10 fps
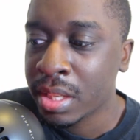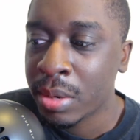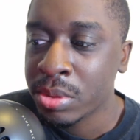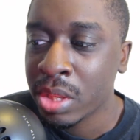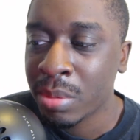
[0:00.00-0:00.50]
I
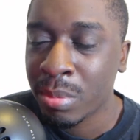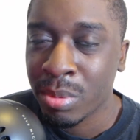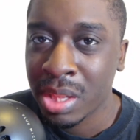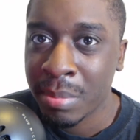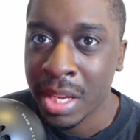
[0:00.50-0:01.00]
was only
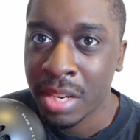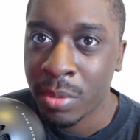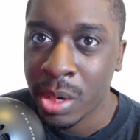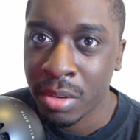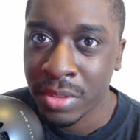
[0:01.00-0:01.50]
really made
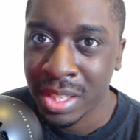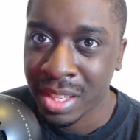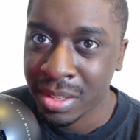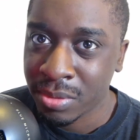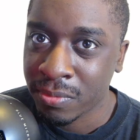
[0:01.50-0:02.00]
aware of it,
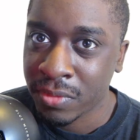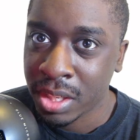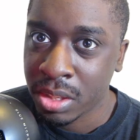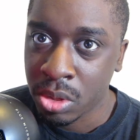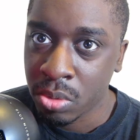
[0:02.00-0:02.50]
like,
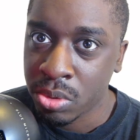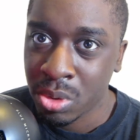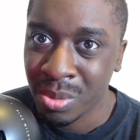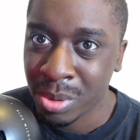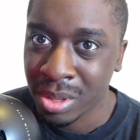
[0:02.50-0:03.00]
via
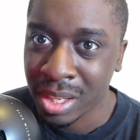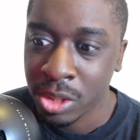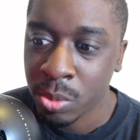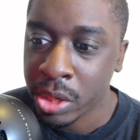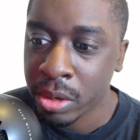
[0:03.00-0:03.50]
YouTube or, like,
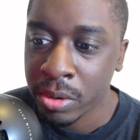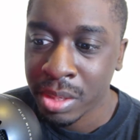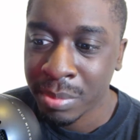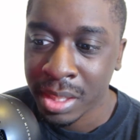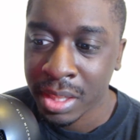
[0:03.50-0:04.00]
Twitter or
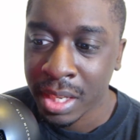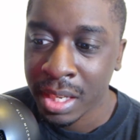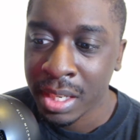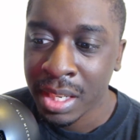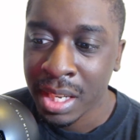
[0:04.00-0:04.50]
something like that.